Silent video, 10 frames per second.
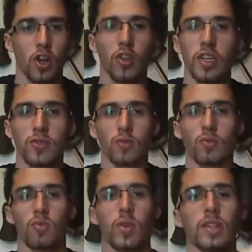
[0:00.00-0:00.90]
all these
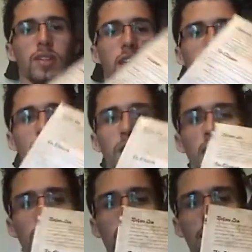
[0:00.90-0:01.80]
written sections right
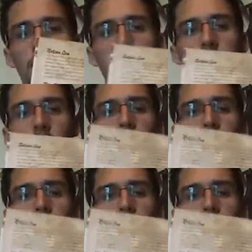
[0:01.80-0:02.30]
here like this